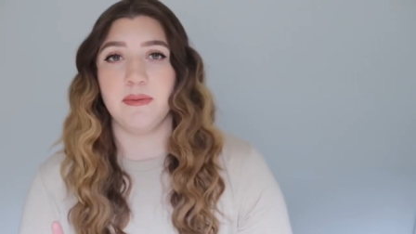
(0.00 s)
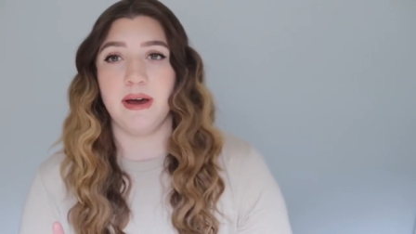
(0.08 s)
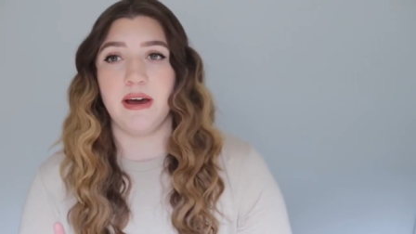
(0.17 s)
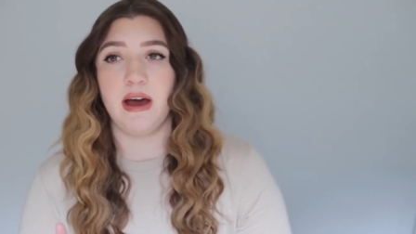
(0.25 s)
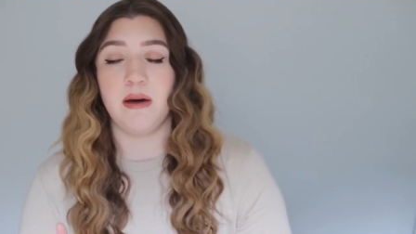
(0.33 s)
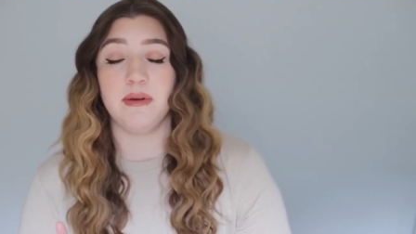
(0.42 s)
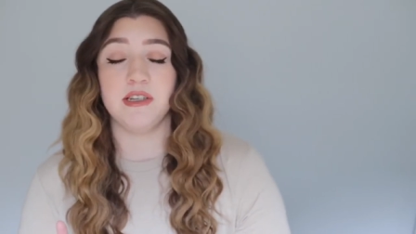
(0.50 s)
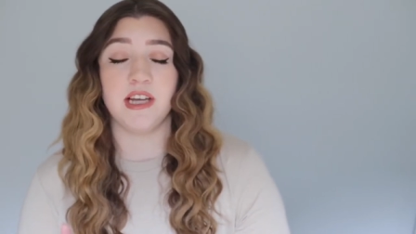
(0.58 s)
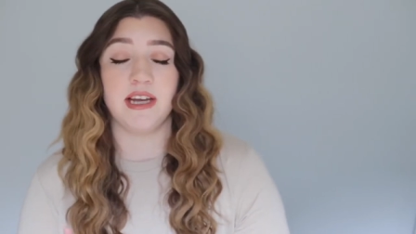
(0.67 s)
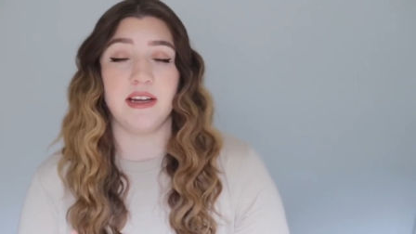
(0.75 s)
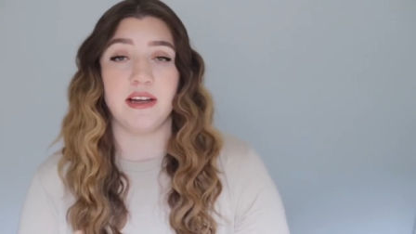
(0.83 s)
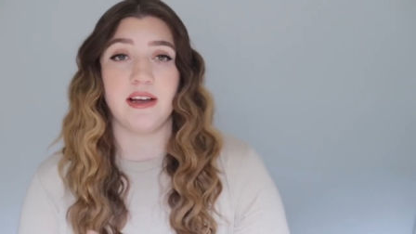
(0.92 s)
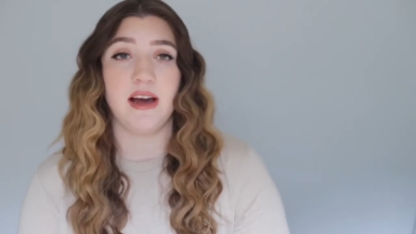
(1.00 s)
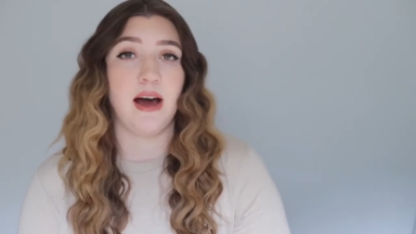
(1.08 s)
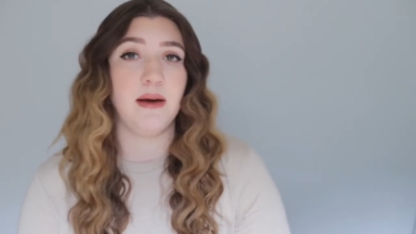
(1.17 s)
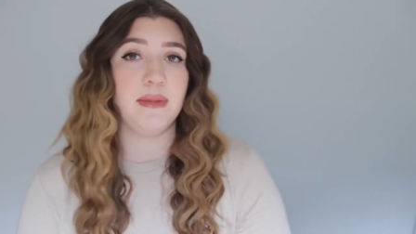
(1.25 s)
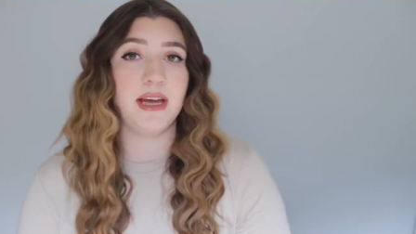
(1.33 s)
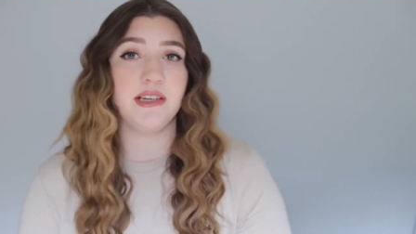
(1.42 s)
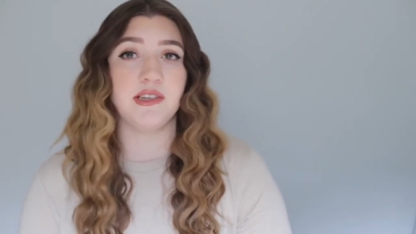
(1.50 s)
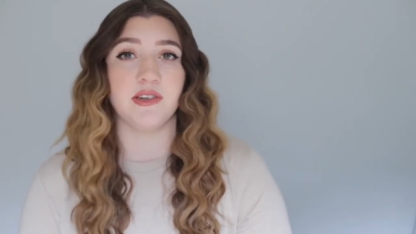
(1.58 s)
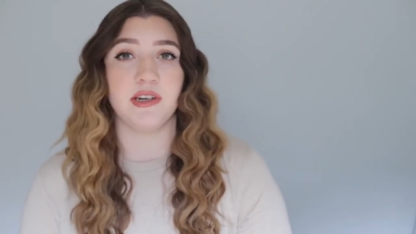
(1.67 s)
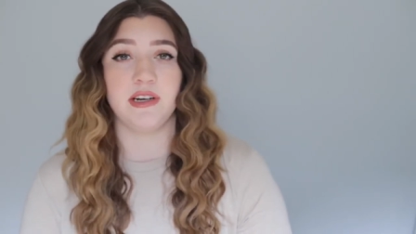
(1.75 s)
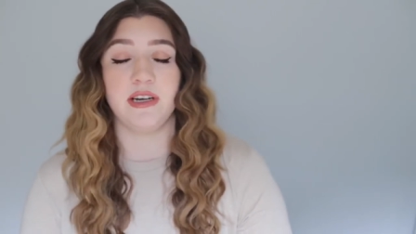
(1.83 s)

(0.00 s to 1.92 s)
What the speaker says: about how much I had to comment or,